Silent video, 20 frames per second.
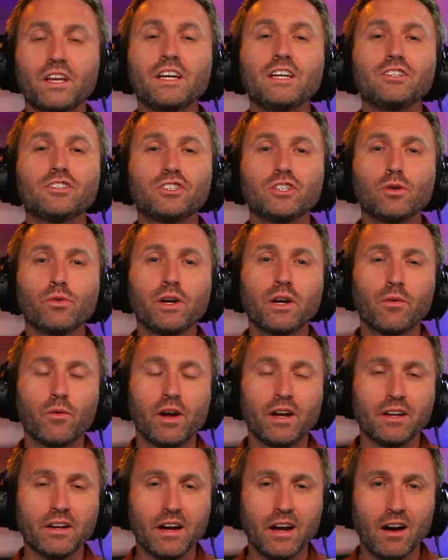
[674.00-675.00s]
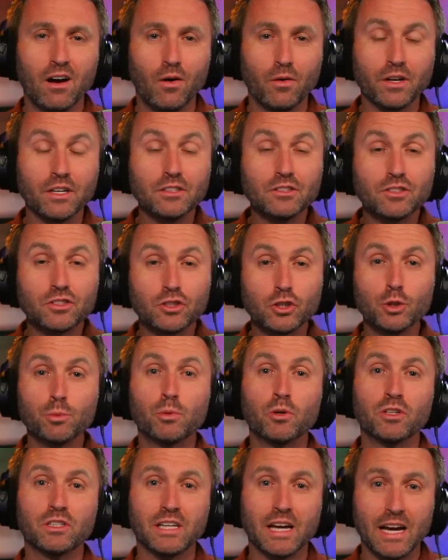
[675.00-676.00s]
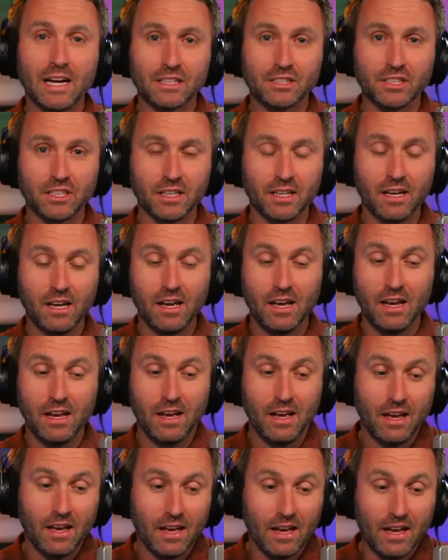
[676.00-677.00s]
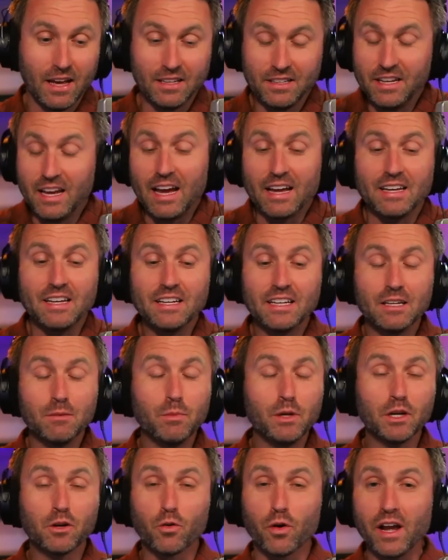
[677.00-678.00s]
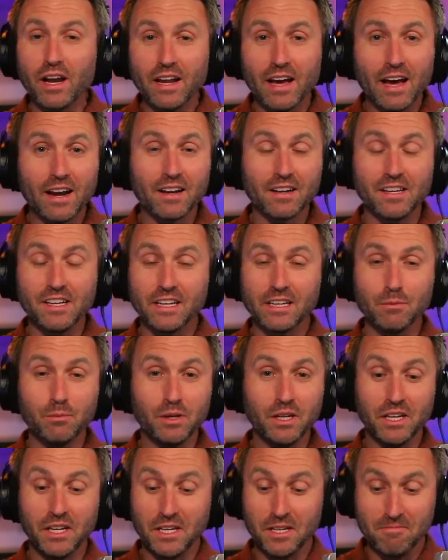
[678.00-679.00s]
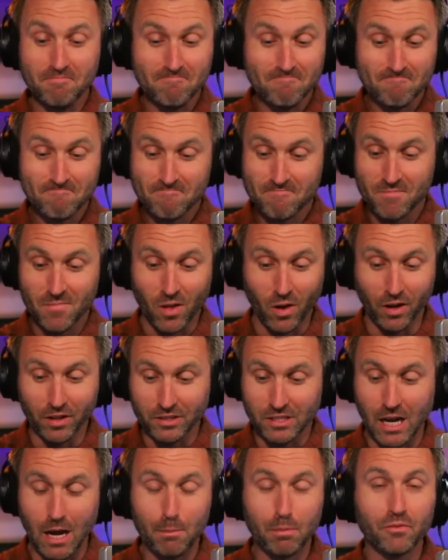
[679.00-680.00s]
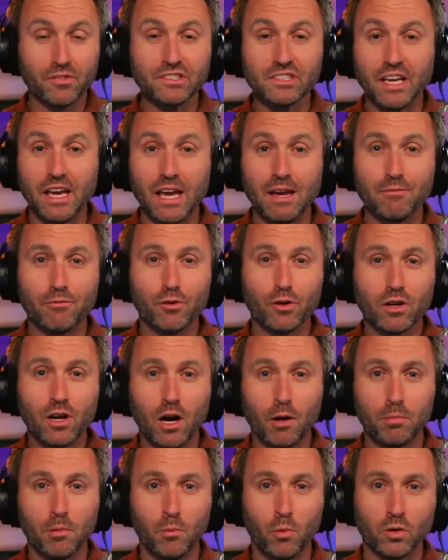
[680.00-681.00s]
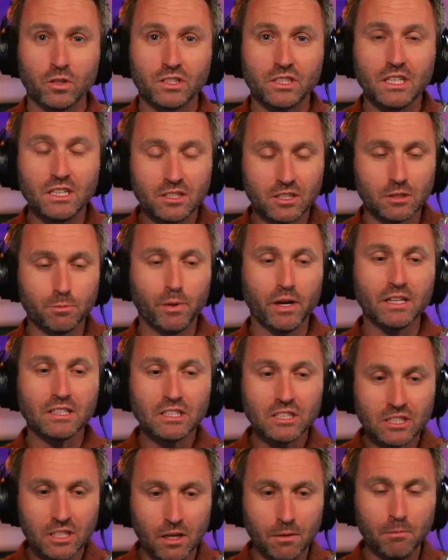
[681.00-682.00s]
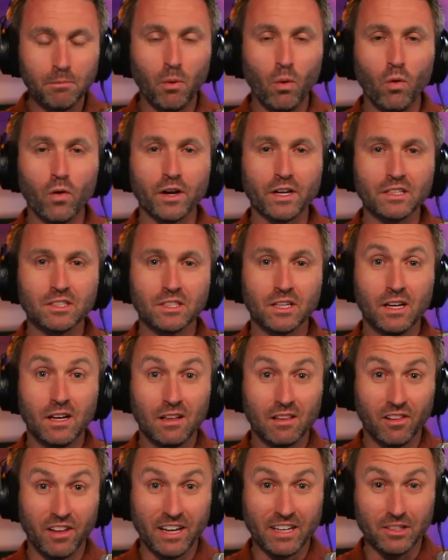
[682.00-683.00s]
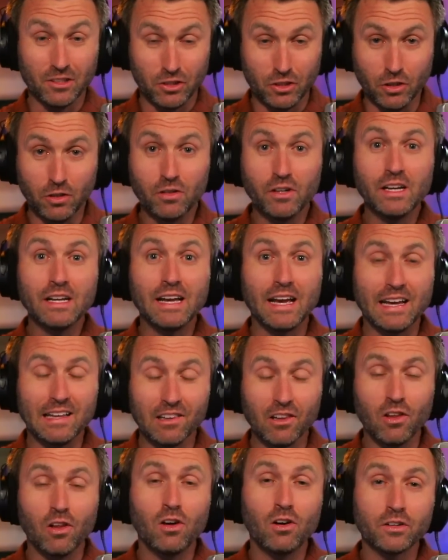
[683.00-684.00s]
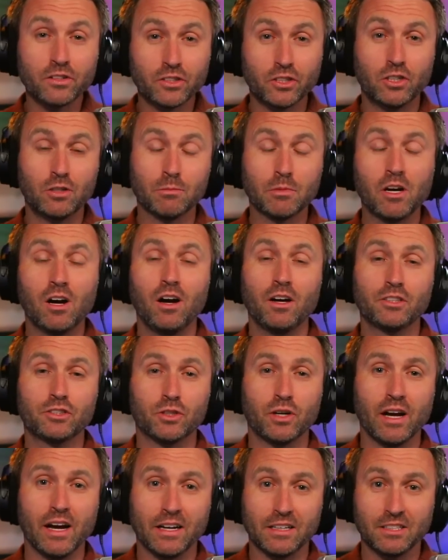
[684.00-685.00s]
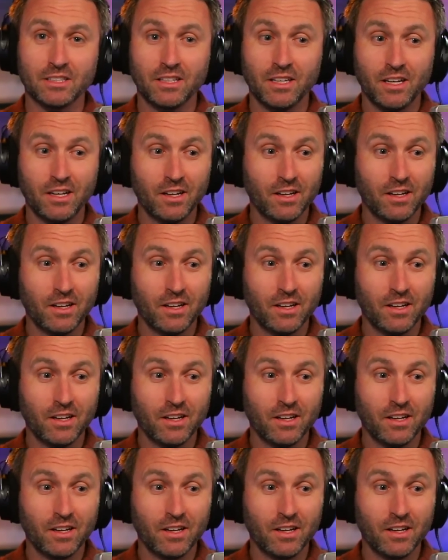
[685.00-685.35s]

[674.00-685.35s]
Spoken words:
he's doing right now is super taxing. And yeah, he can be great at it. He can be on top of his game for a couple more seasons. But at some point, like during a long-term contract,